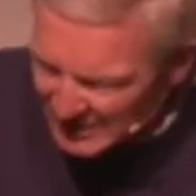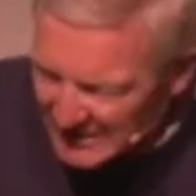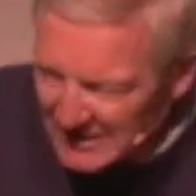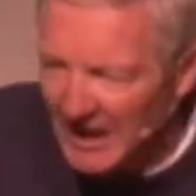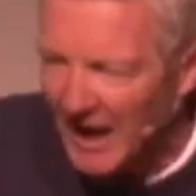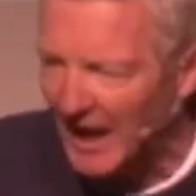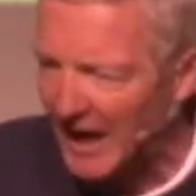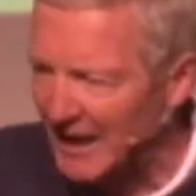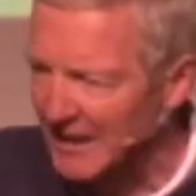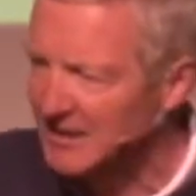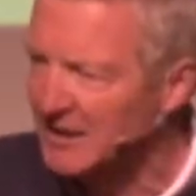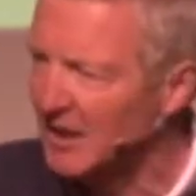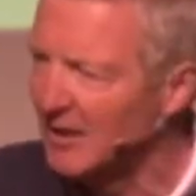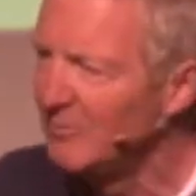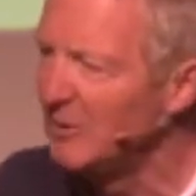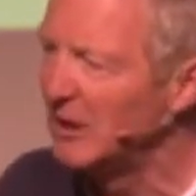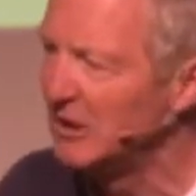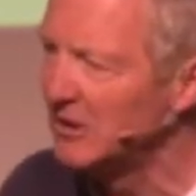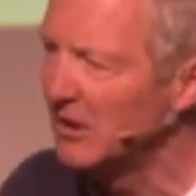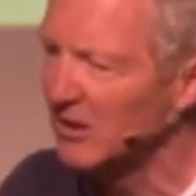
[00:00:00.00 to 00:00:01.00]
God
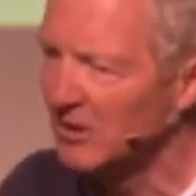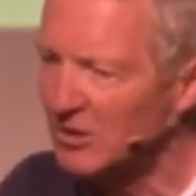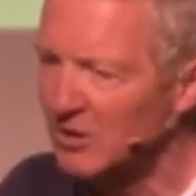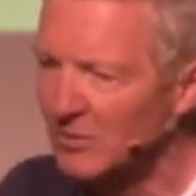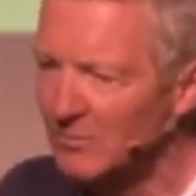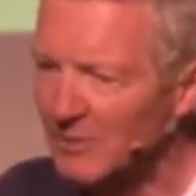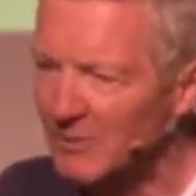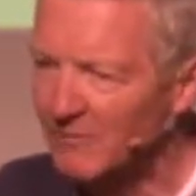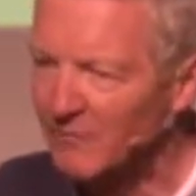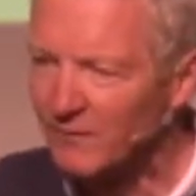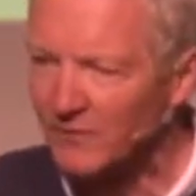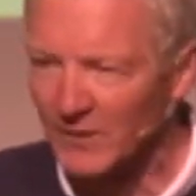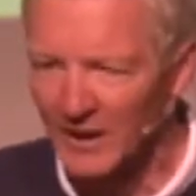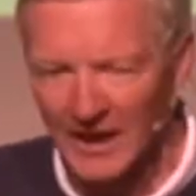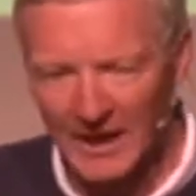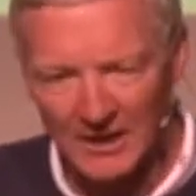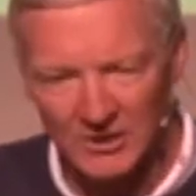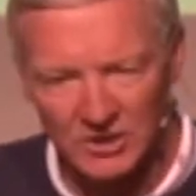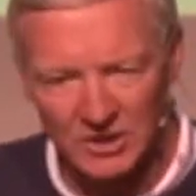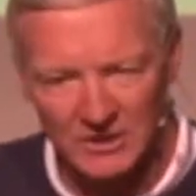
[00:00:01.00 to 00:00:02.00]
come into the human
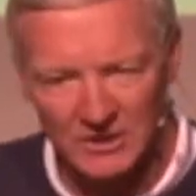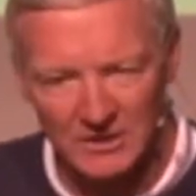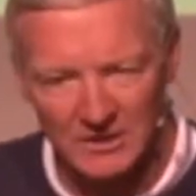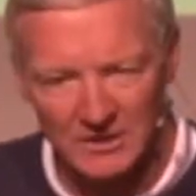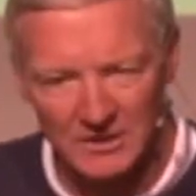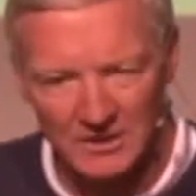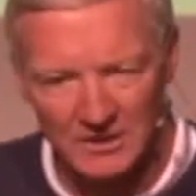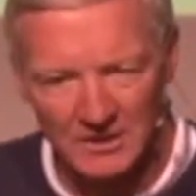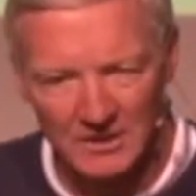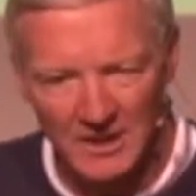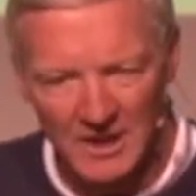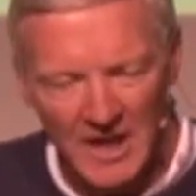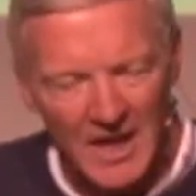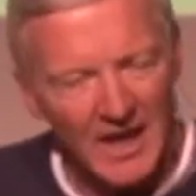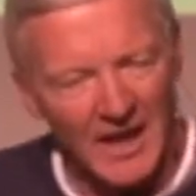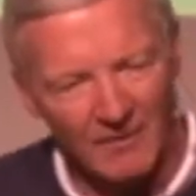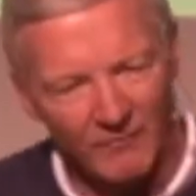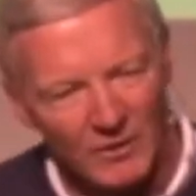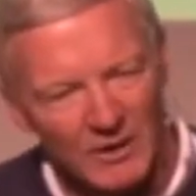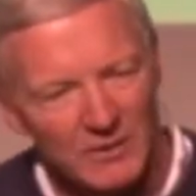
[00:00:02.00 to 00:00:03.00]
flesh.
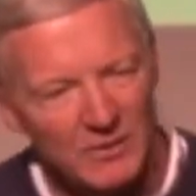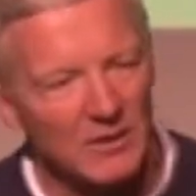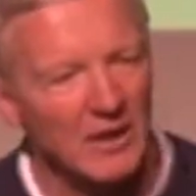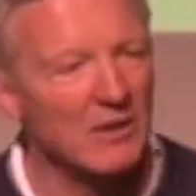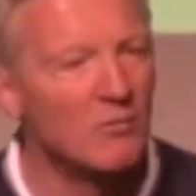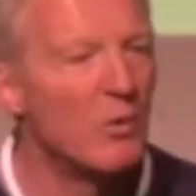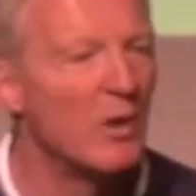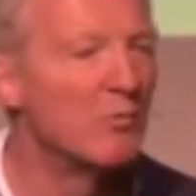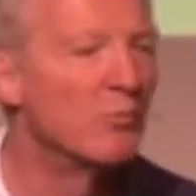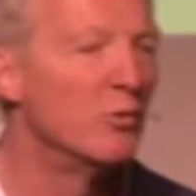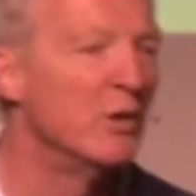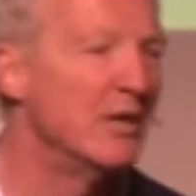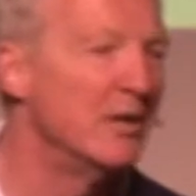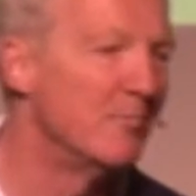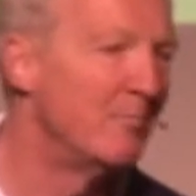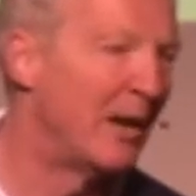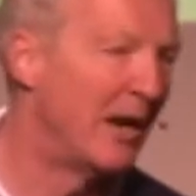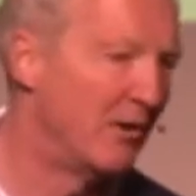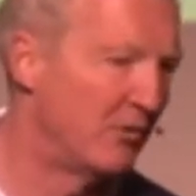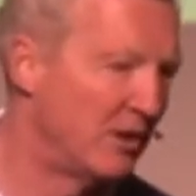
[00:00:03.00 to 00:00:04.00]
Everything we read
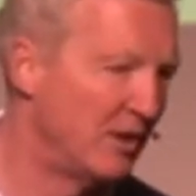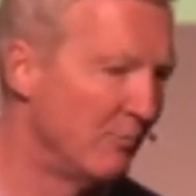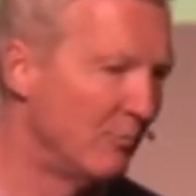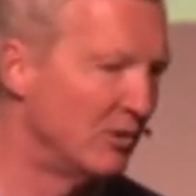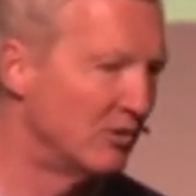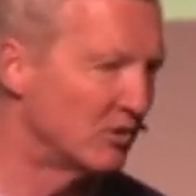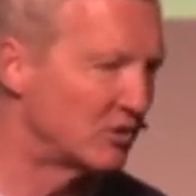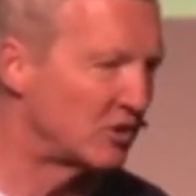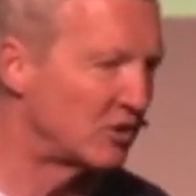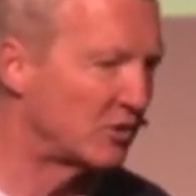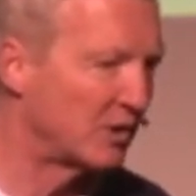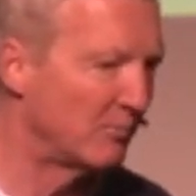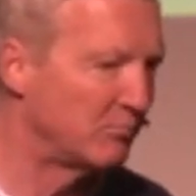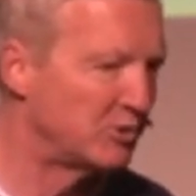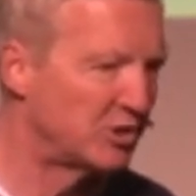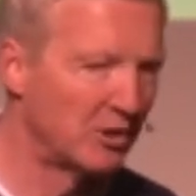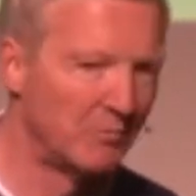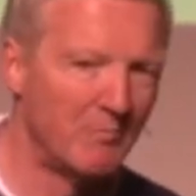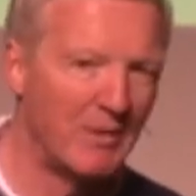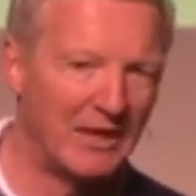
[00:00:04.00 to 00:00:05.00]
about him in the
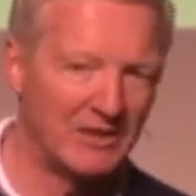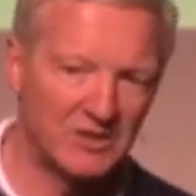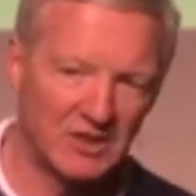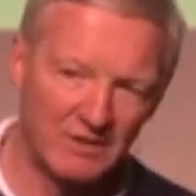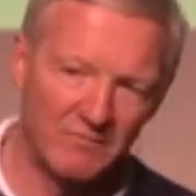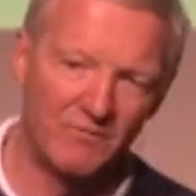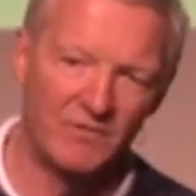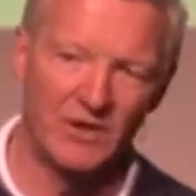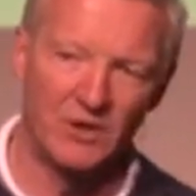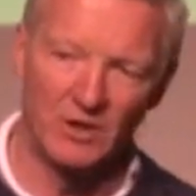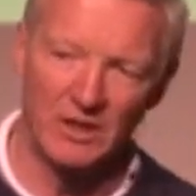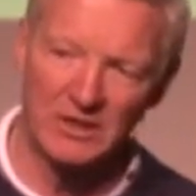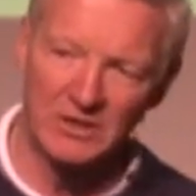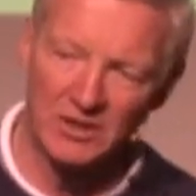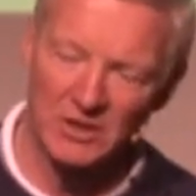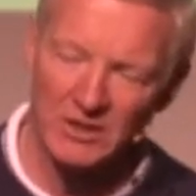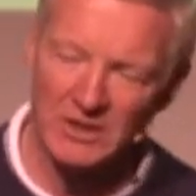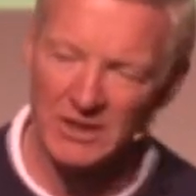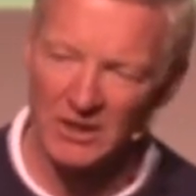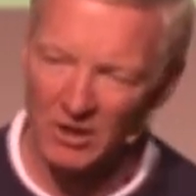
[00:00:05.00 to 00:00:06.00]
scripture makes it very
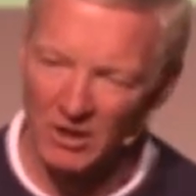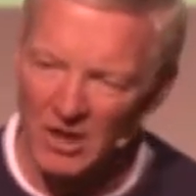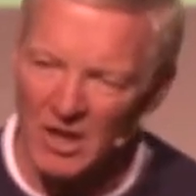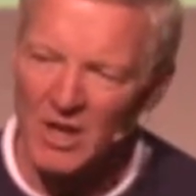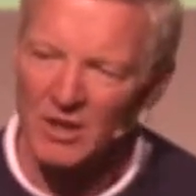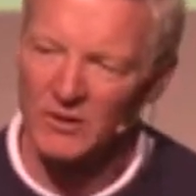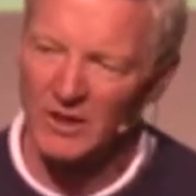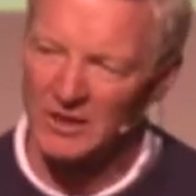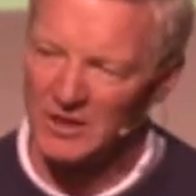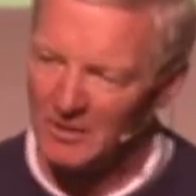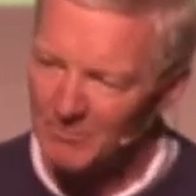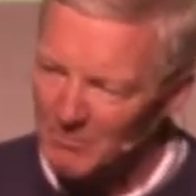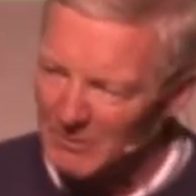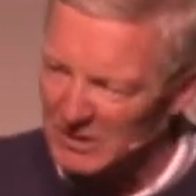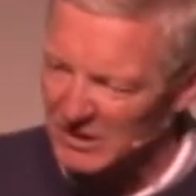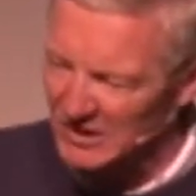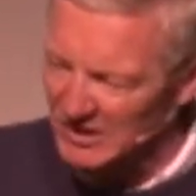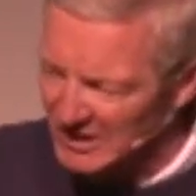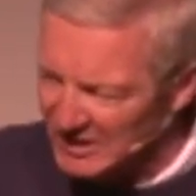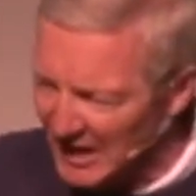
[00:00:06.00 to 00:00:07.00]
clear that the
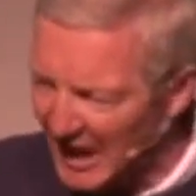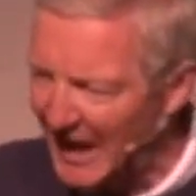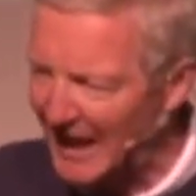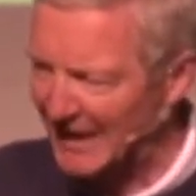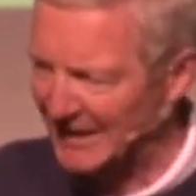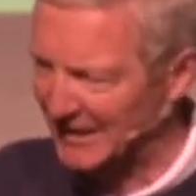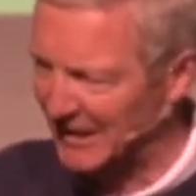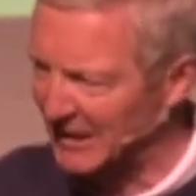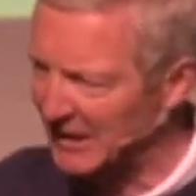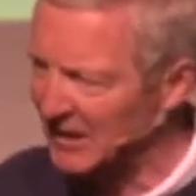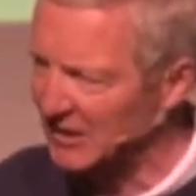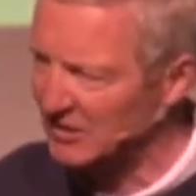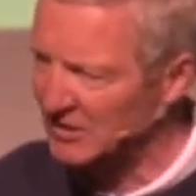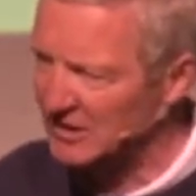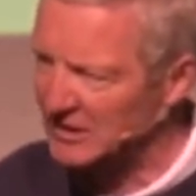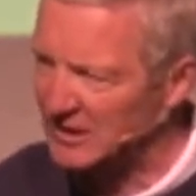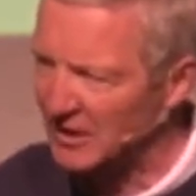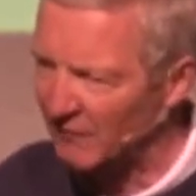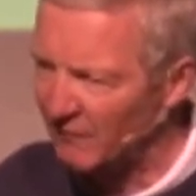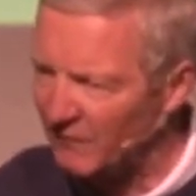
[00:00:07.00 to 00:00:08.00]
Messiah
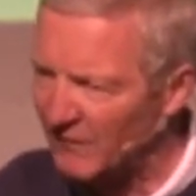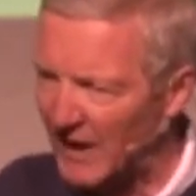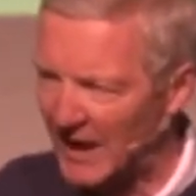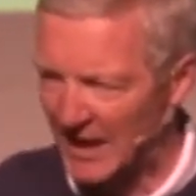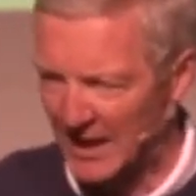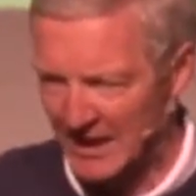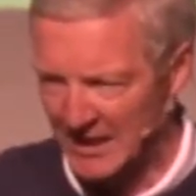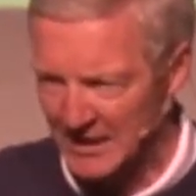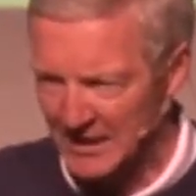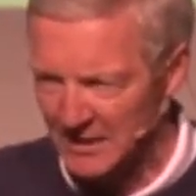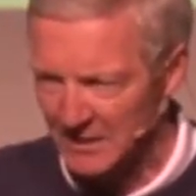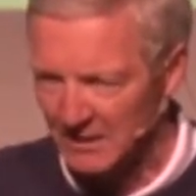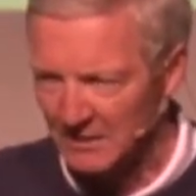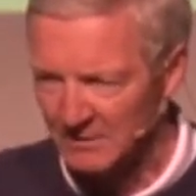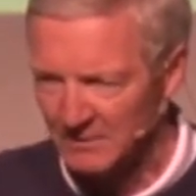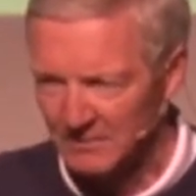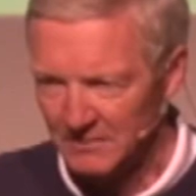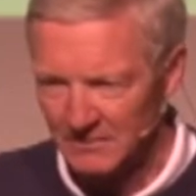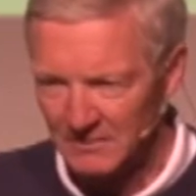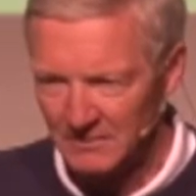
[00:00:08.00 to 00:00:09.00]
is divine,
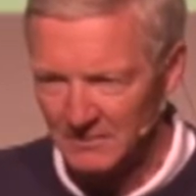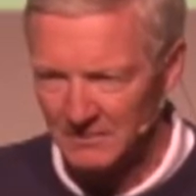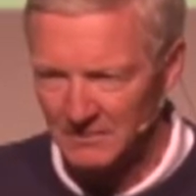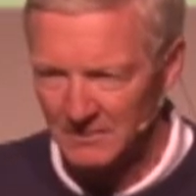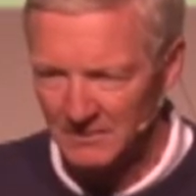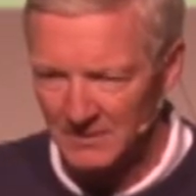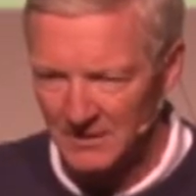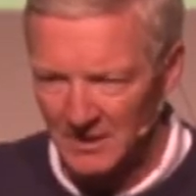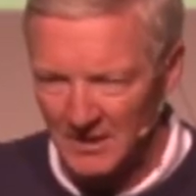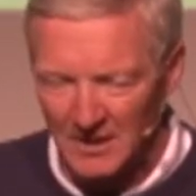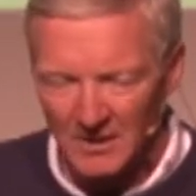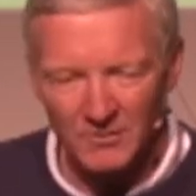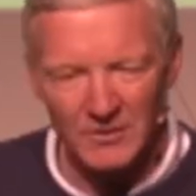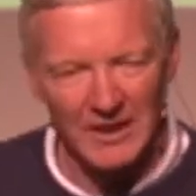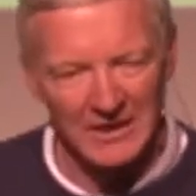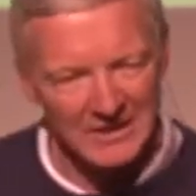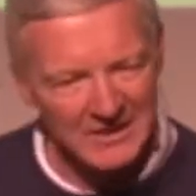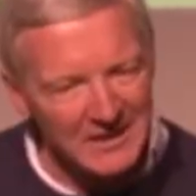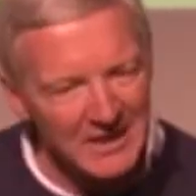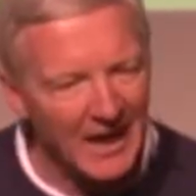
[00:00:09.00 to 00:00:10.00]

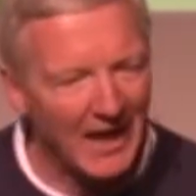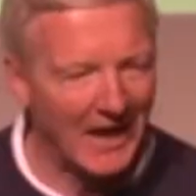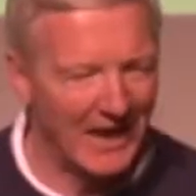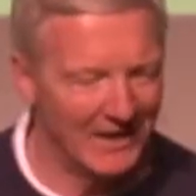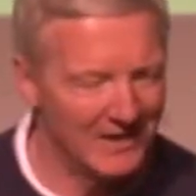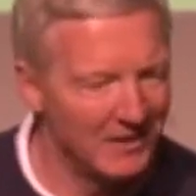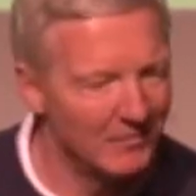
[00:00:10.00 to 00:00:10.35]
that God